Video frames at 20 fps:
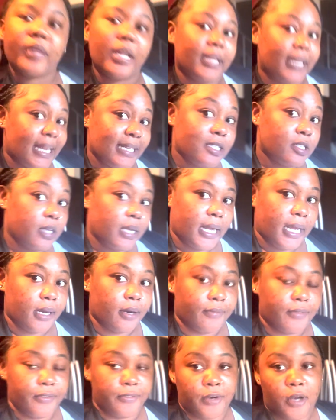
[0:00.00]
that's not the end
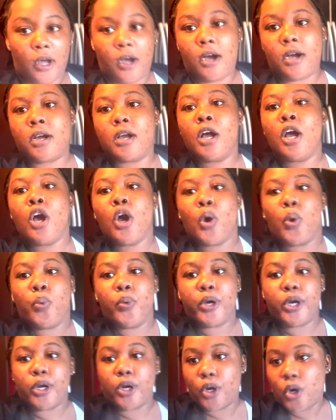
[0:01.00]
of the vlog. We're
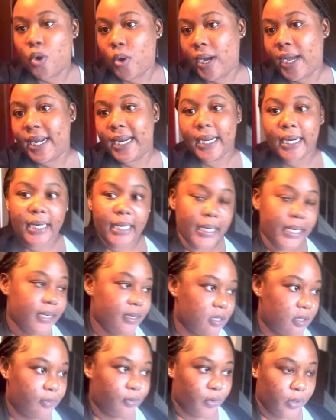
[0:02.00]
gonna go ahead and clean
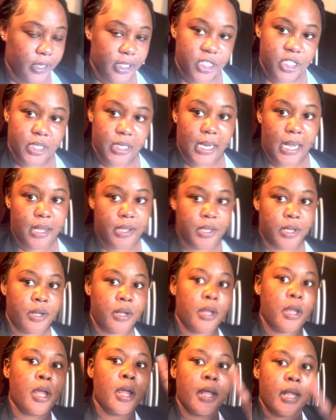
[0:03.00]
this fridge together
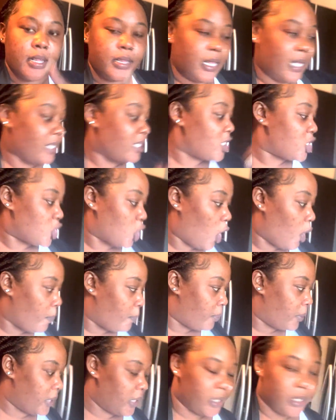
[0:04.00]
then start
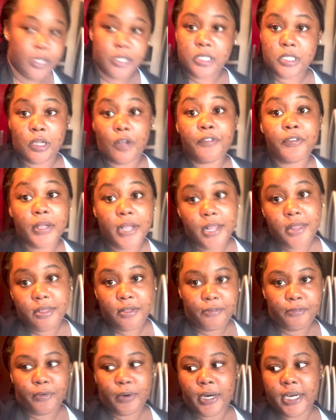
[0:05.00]
putting the stuff in the
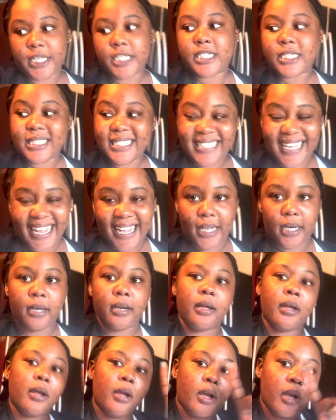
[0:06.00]
fridge then
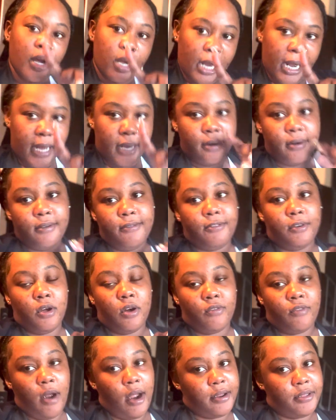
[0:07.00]
end the vlog
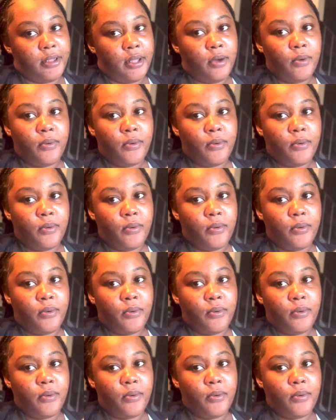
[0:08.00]
right there.